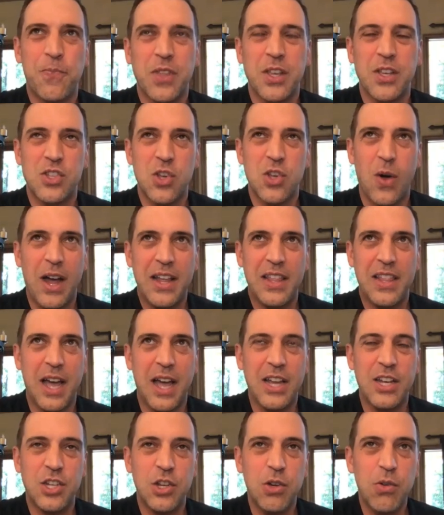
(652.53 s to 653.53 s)
So
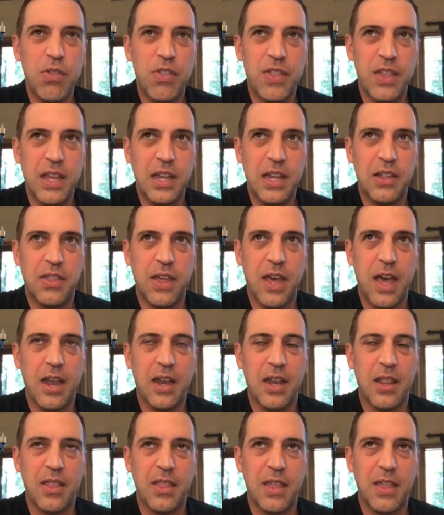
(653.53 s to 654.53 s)
I do think
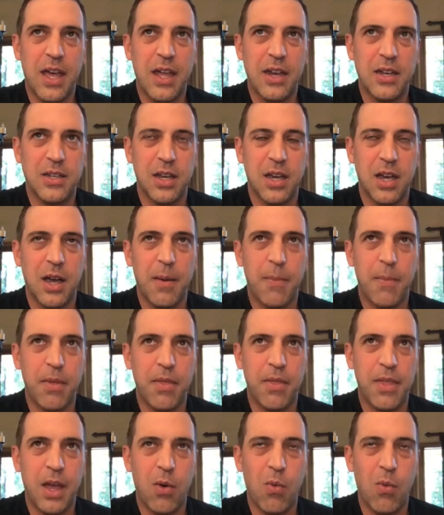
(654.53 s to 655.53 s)
that
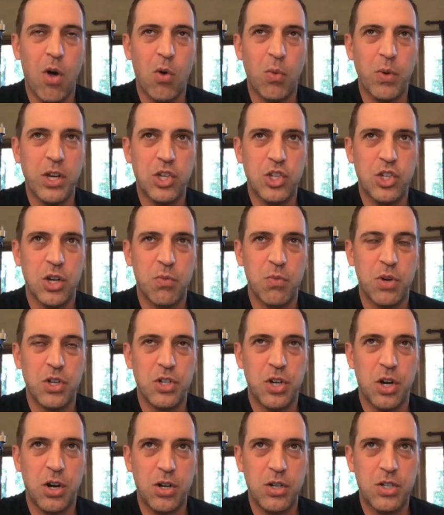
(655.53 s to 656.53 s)
what we should
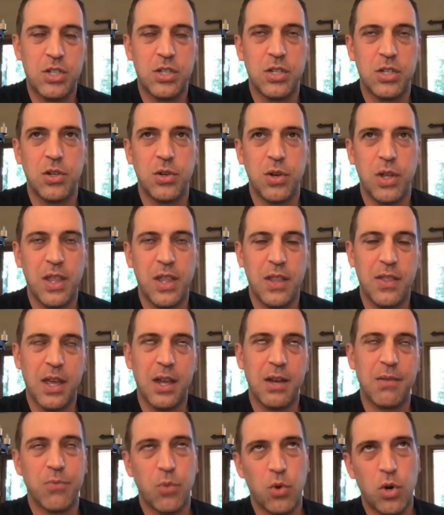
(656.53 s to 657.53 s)
return to
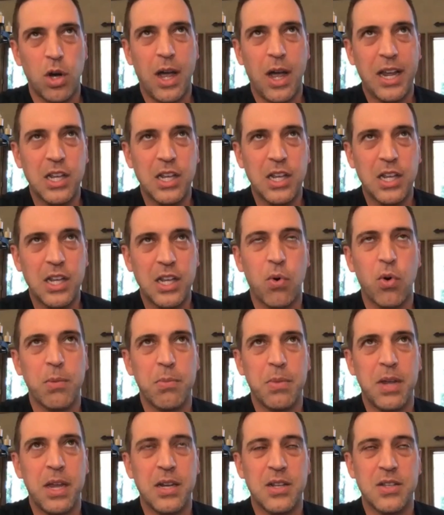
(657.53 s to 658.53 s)
well, I guess the point
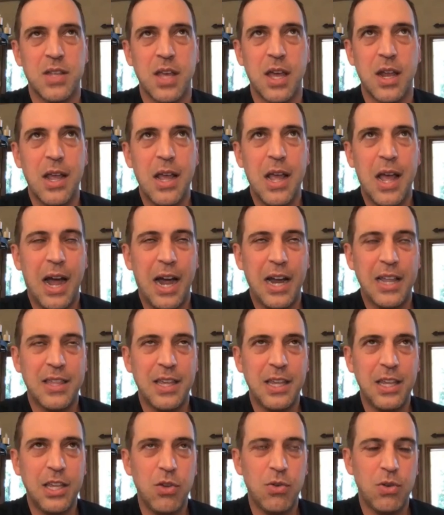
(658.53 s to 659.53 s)
being is that I
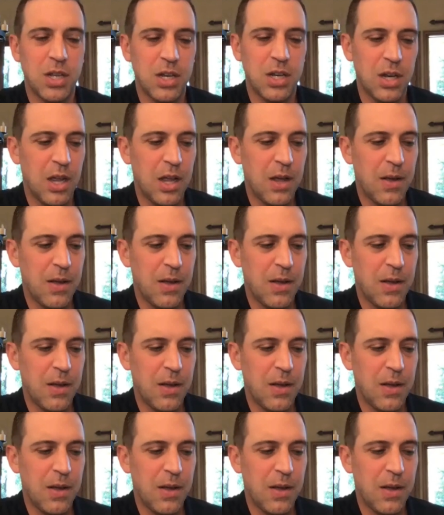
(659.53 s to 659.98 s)
think you can